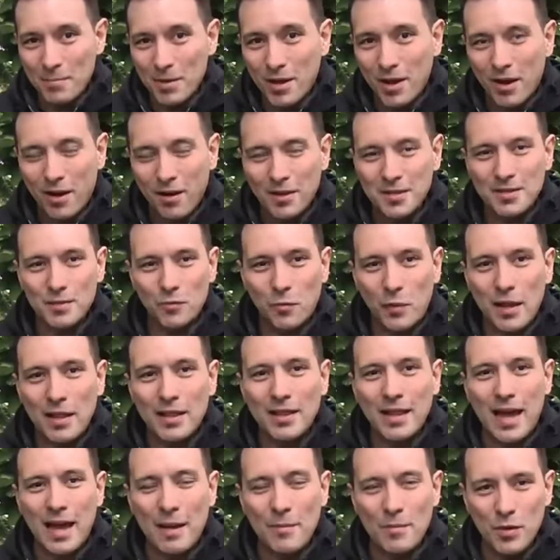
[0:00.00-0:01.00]
because,
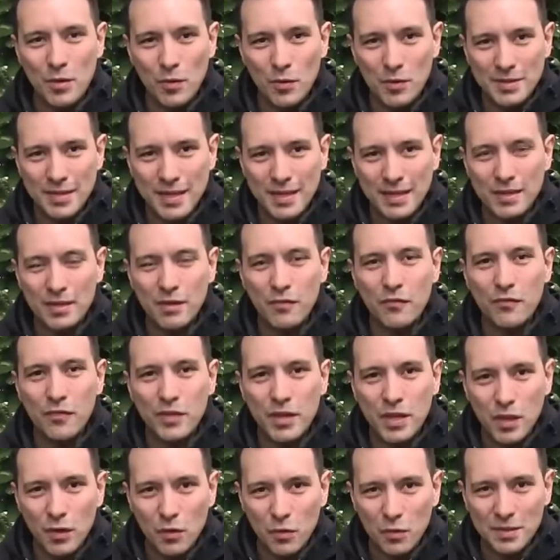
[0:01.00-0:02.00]
well, I'm using the
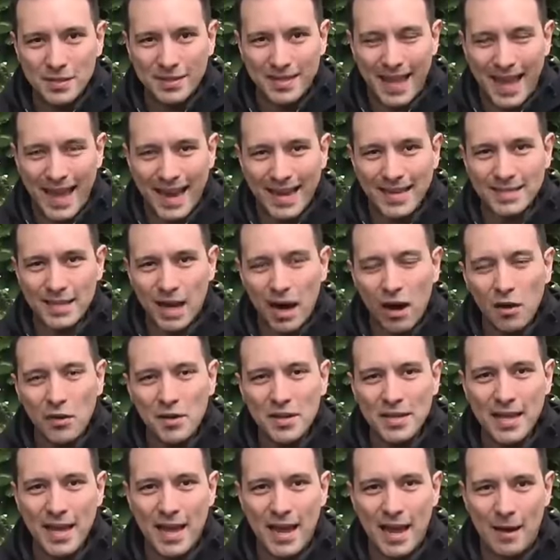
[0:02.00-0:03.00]
Vuze X R
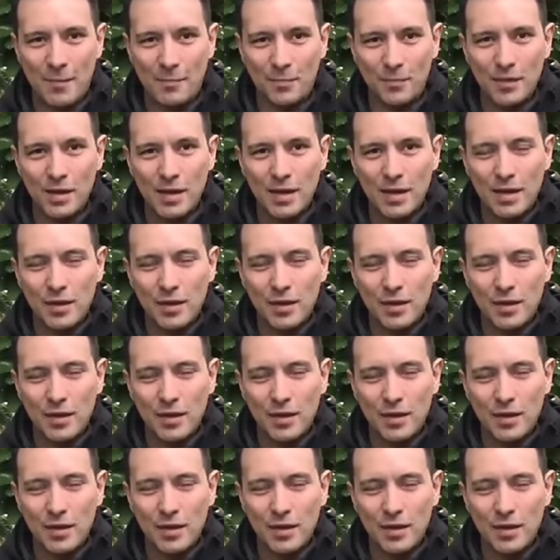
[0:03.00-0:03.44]
Cam